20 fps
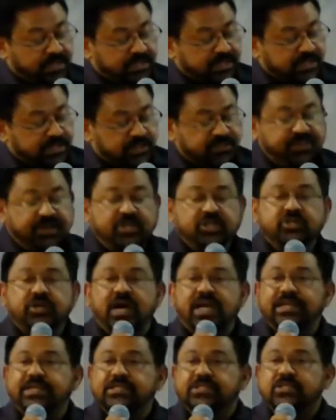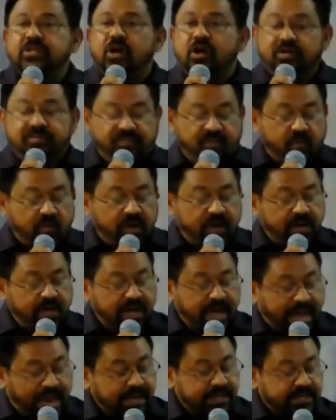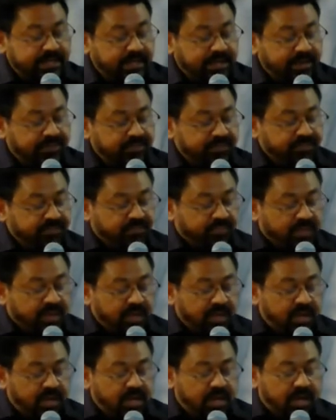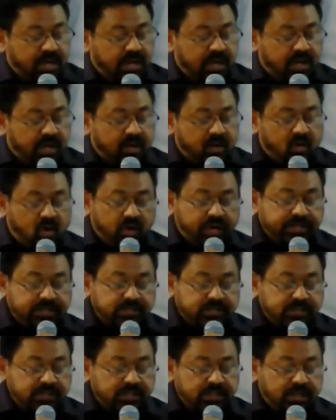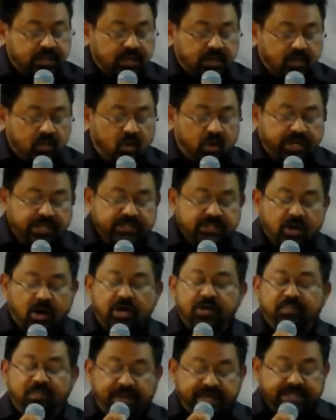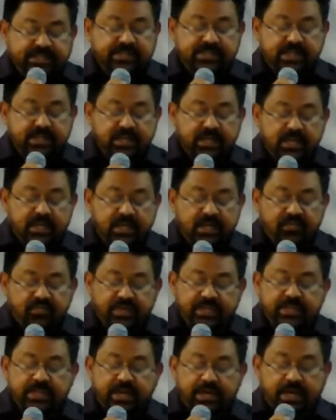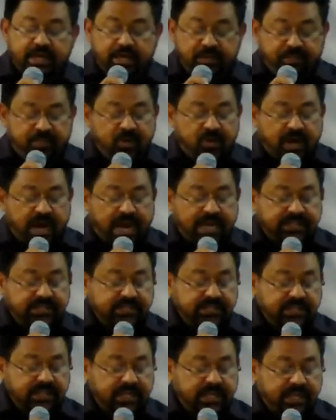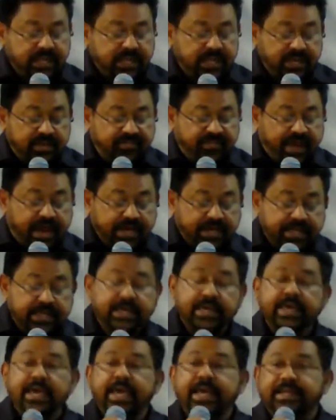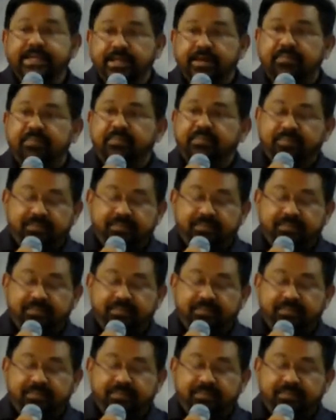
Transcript: Spirituality is not for uh, acting. God is, God is not pleased with the hypocrites. In fact, he hates them.